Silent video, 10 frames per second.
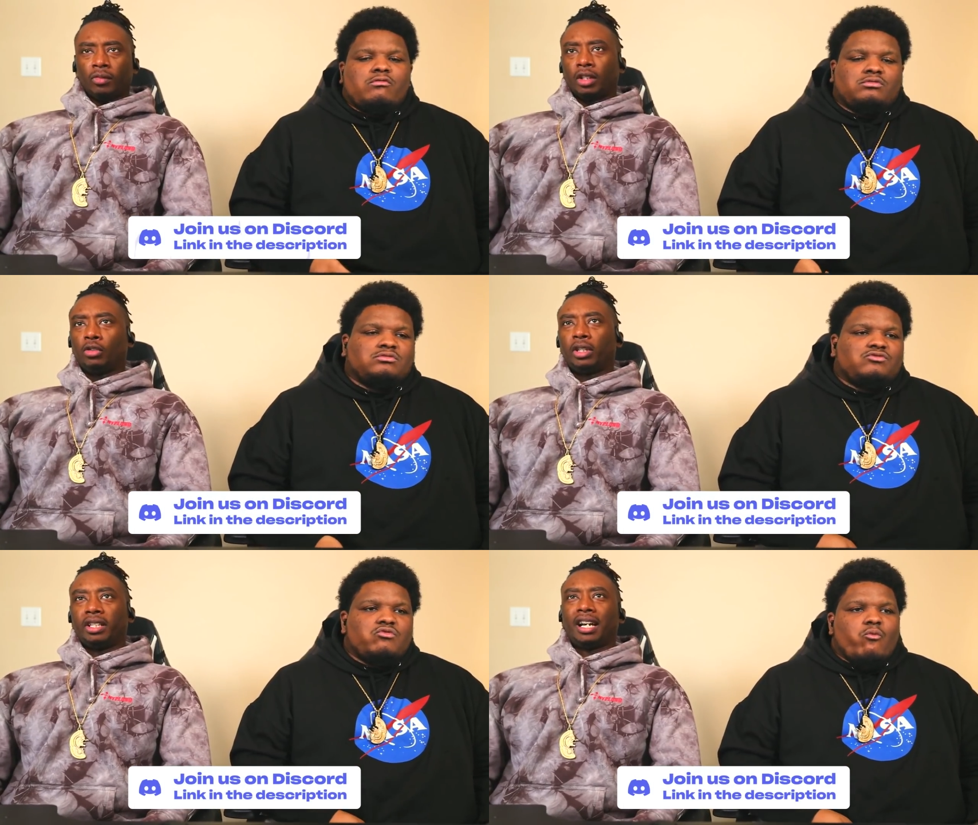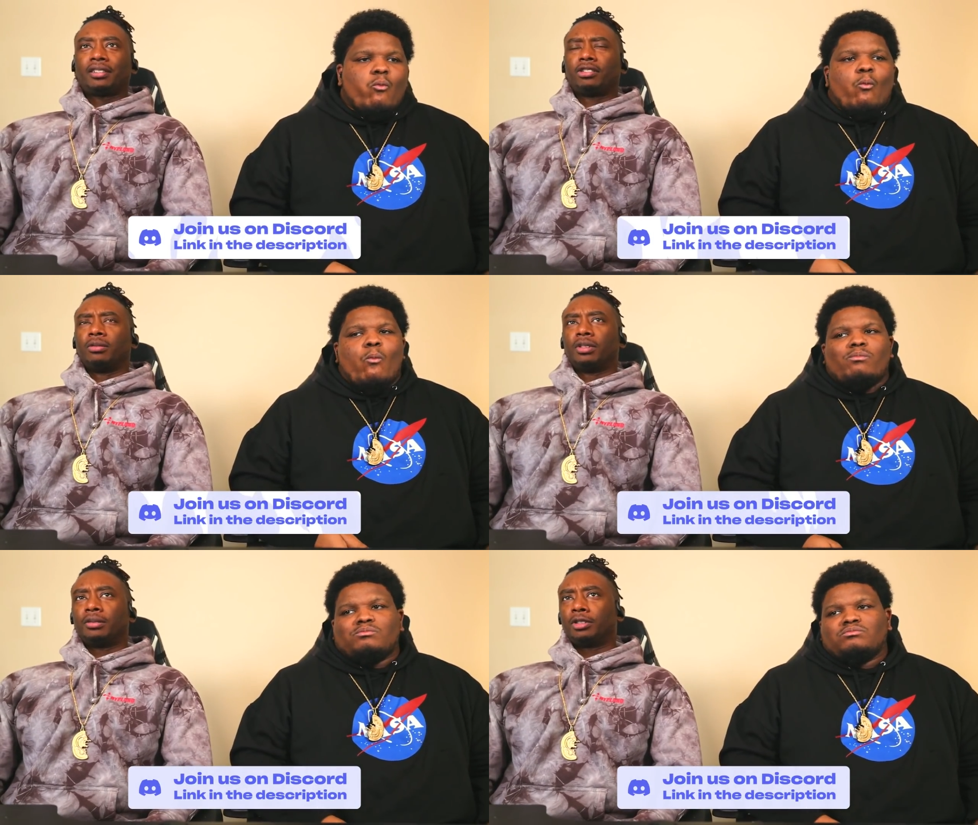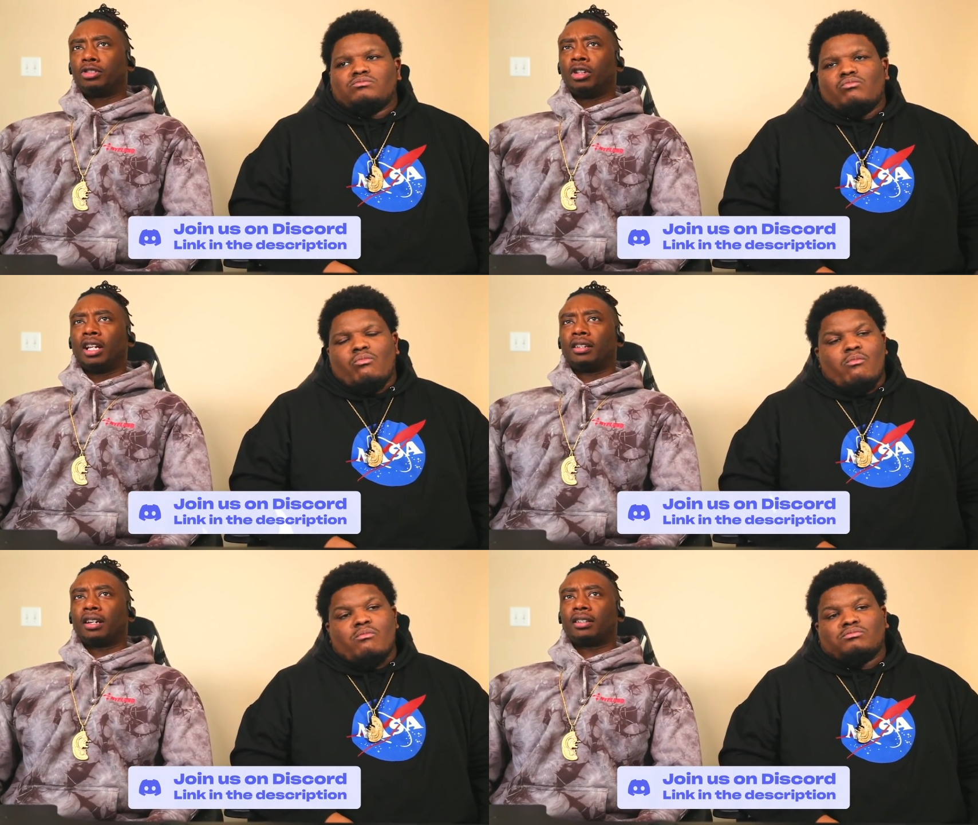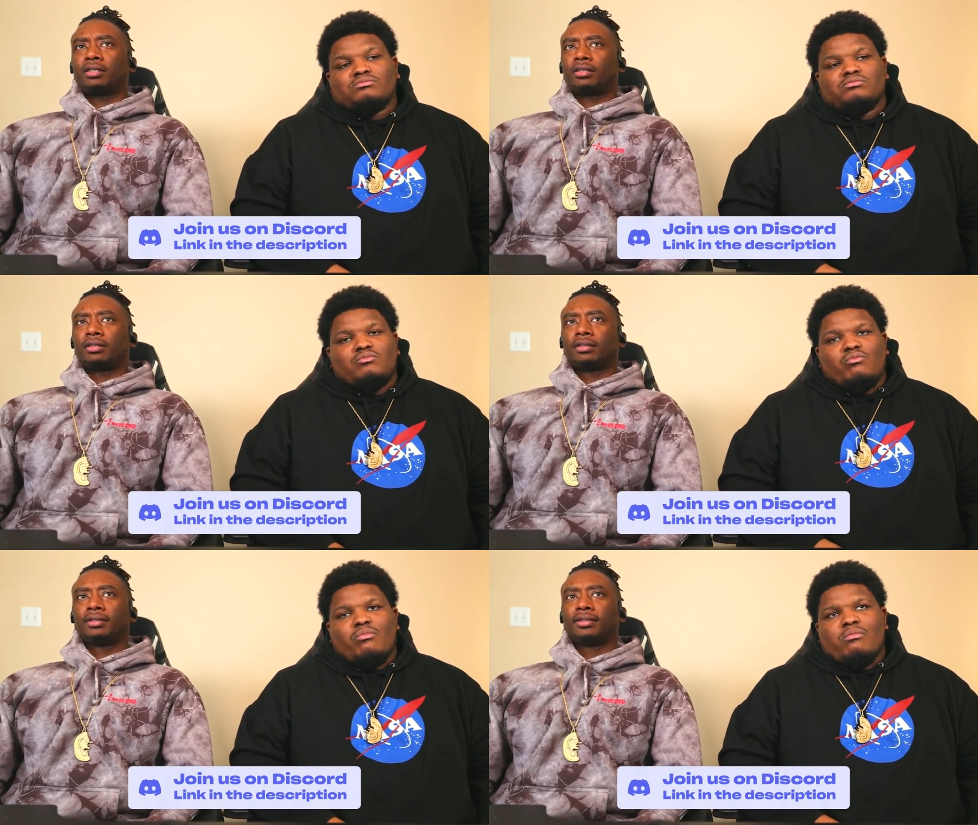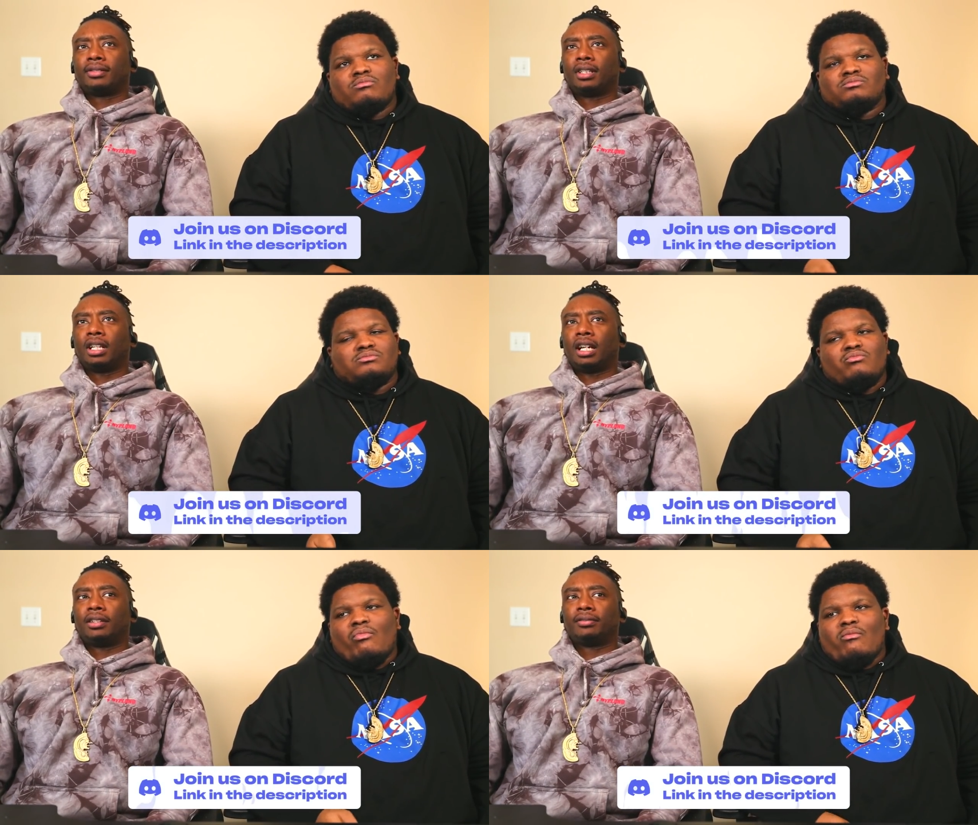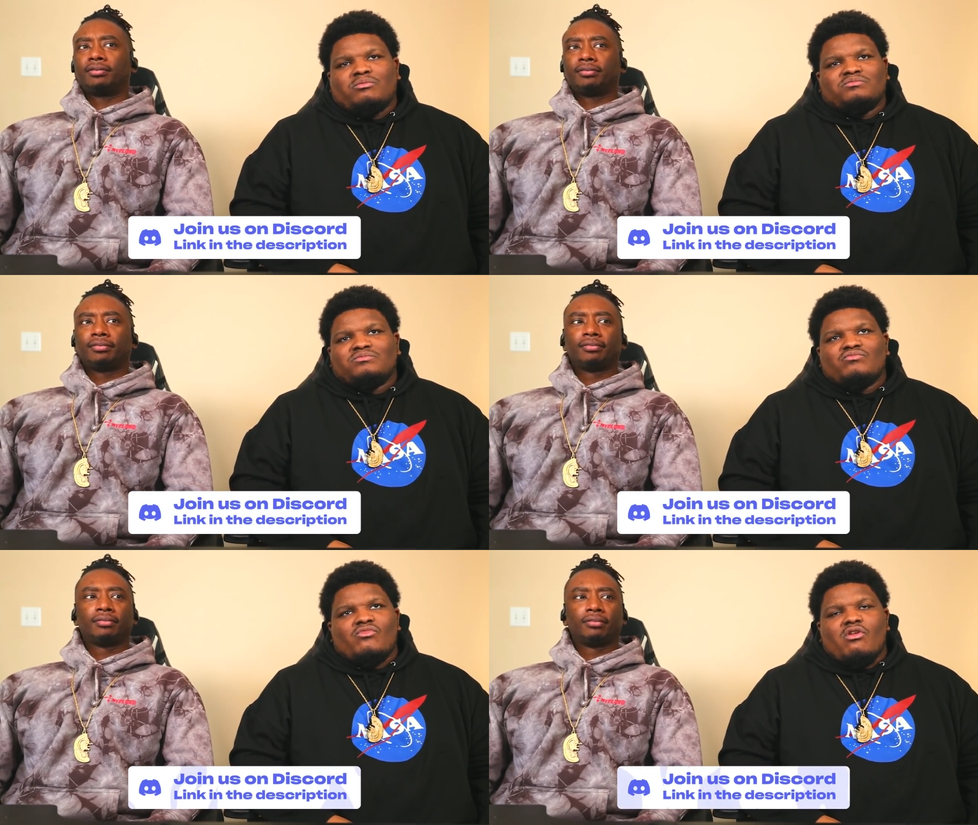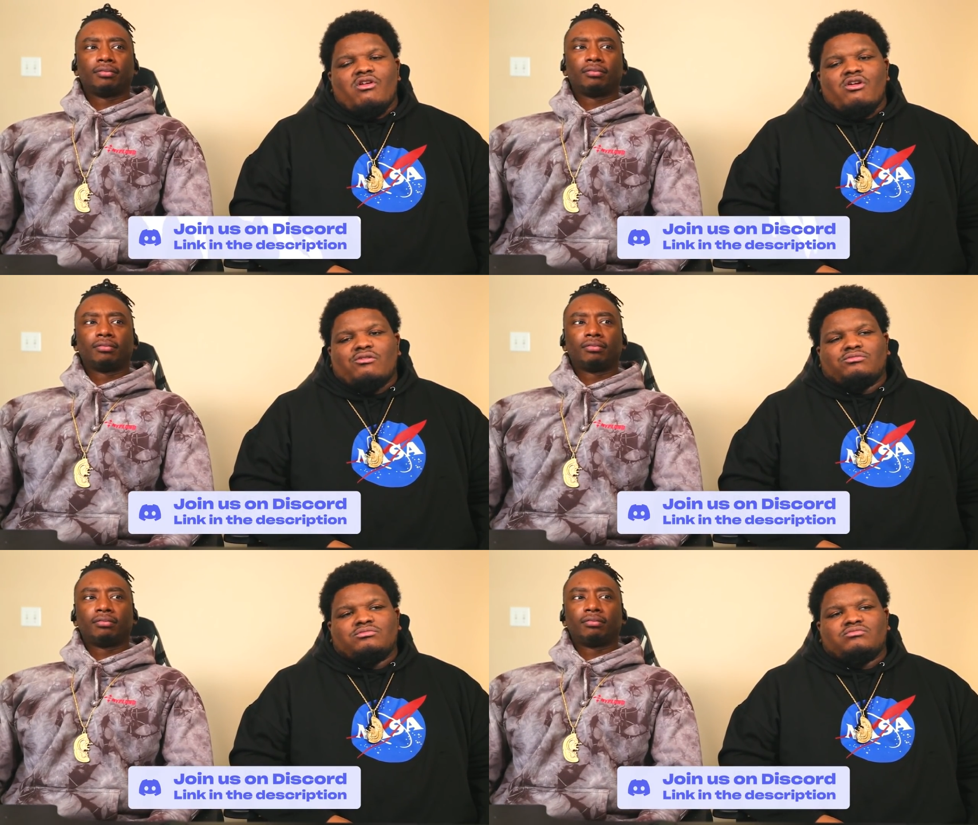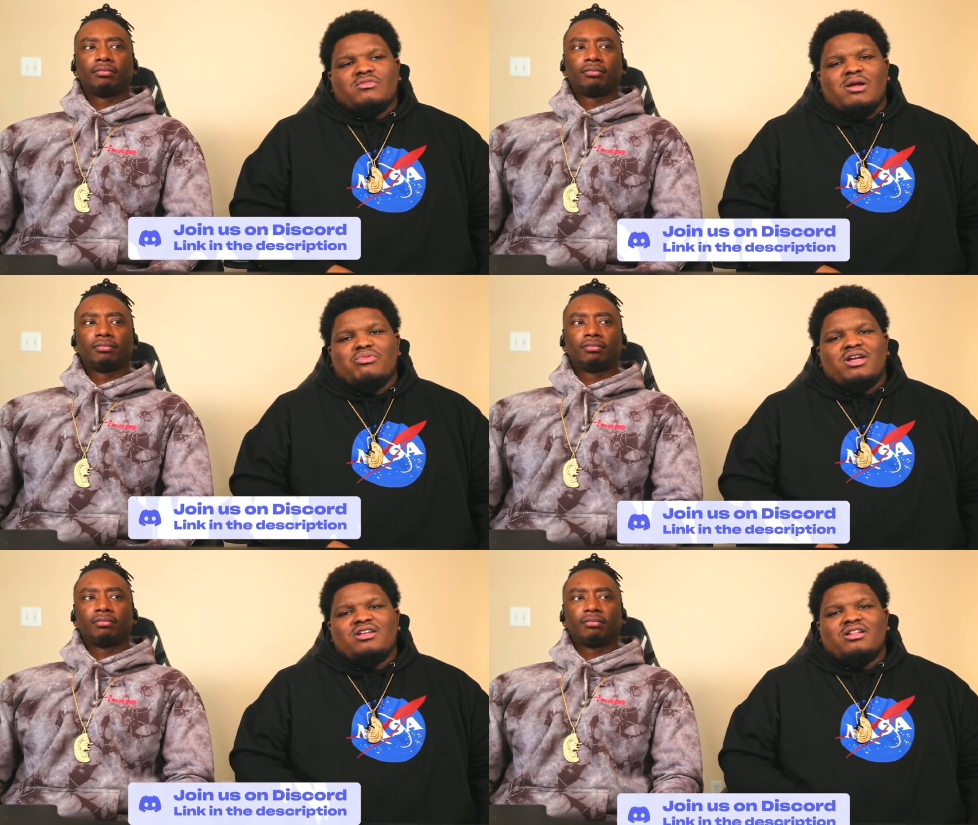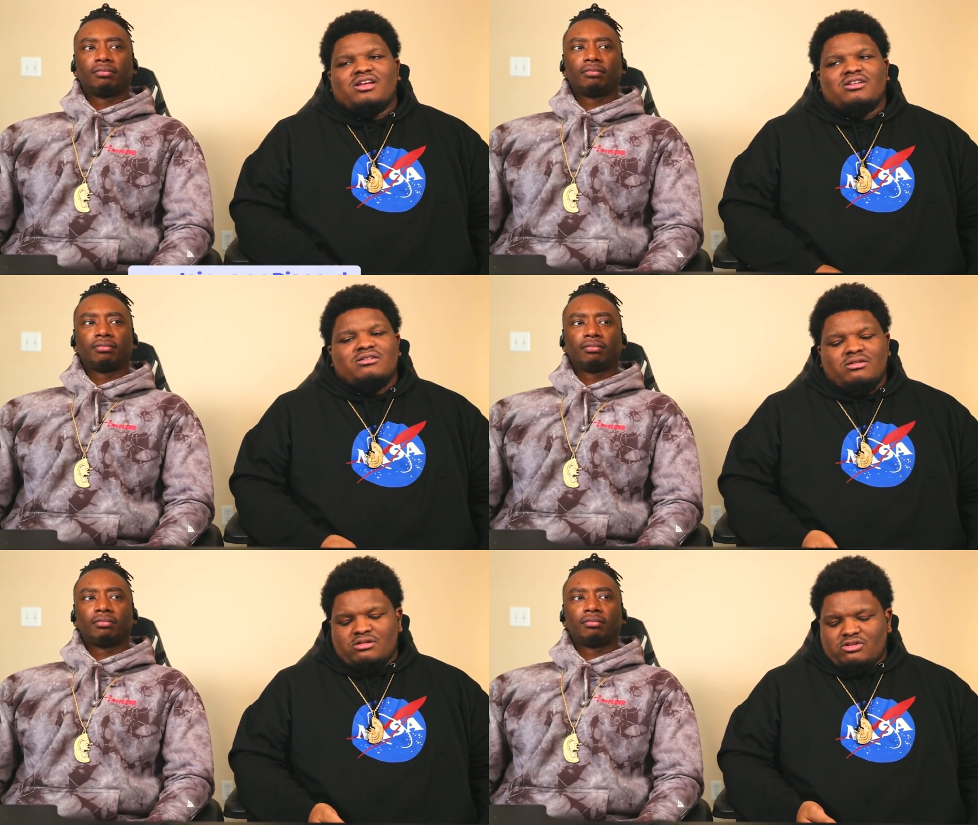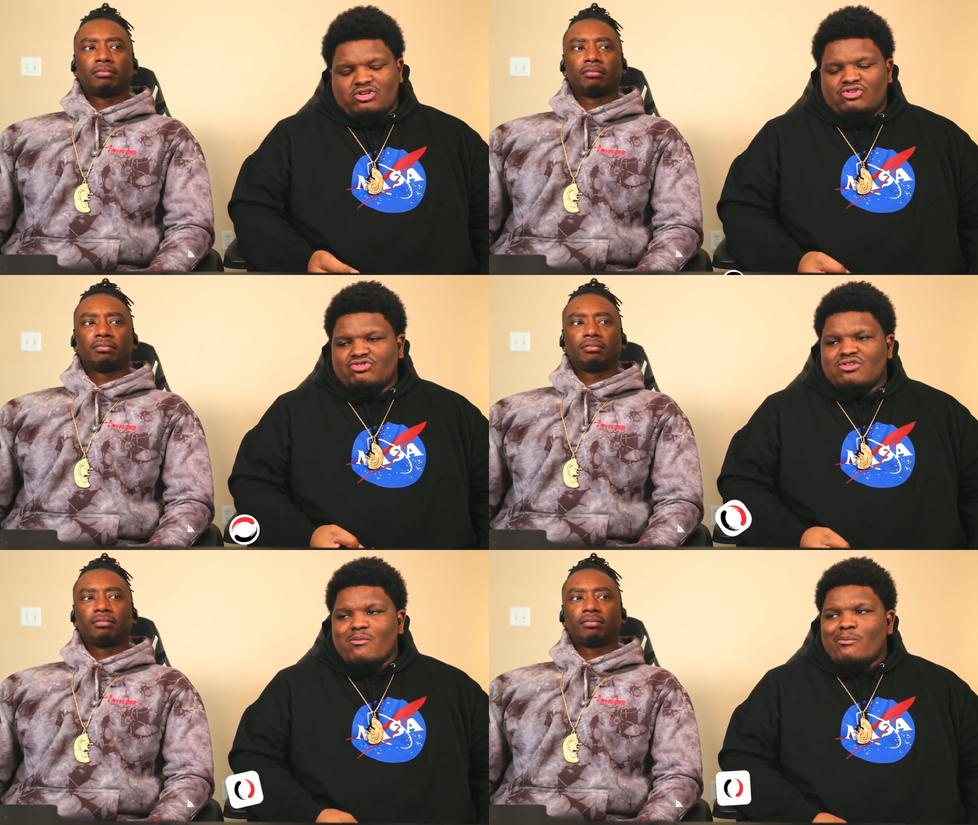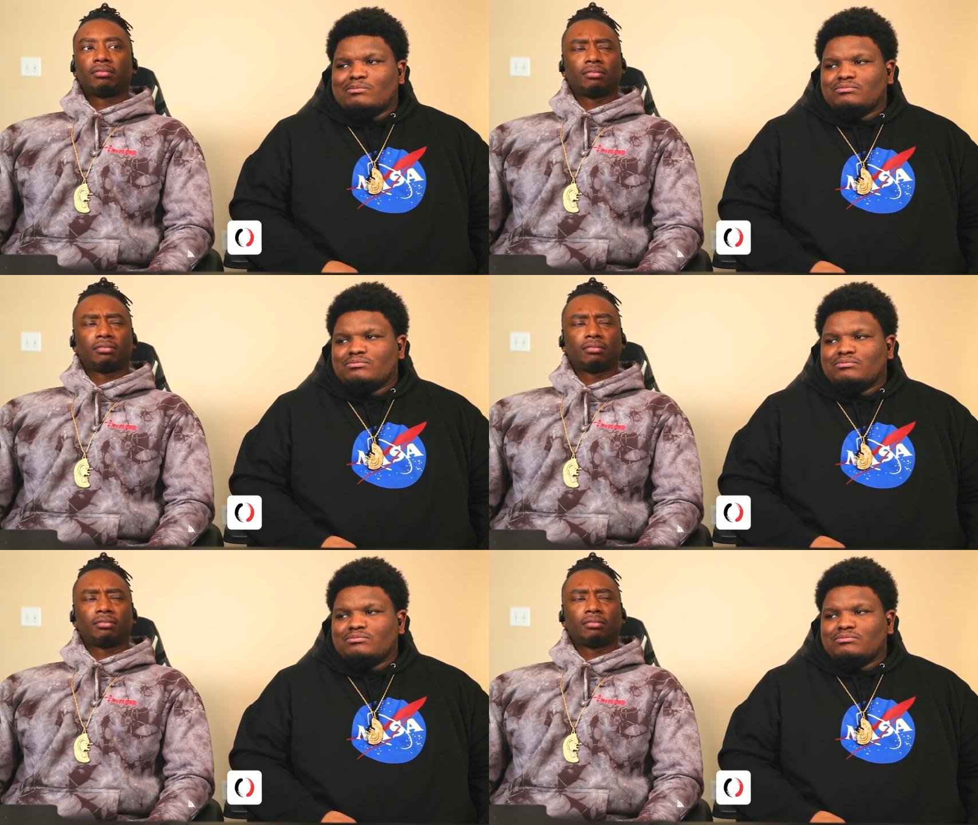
Speaker 1: You don't eat dots no more. I know like dots a lot. Yeah, I'll probably eat it like in another year or something